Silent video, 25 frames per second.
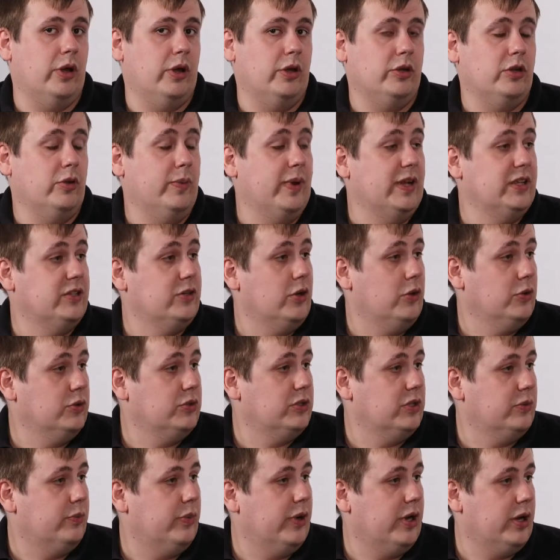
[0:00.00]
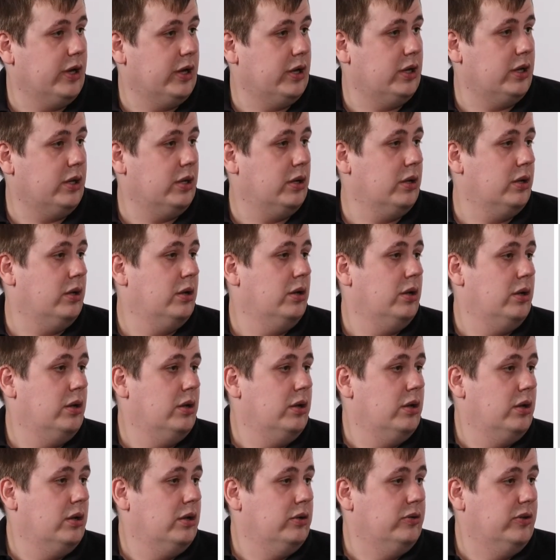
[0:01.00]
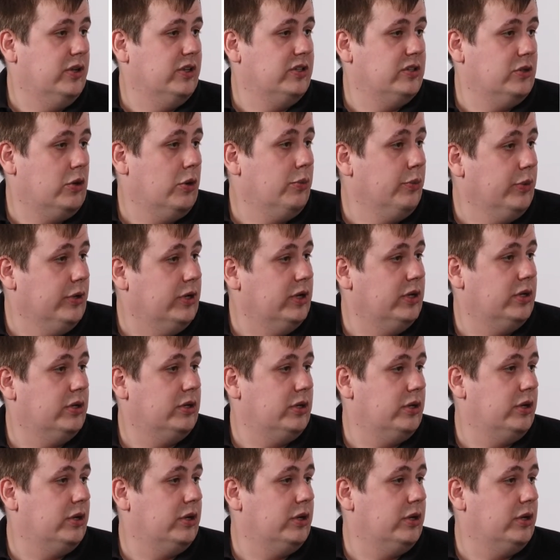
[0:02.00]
domains hosted by this company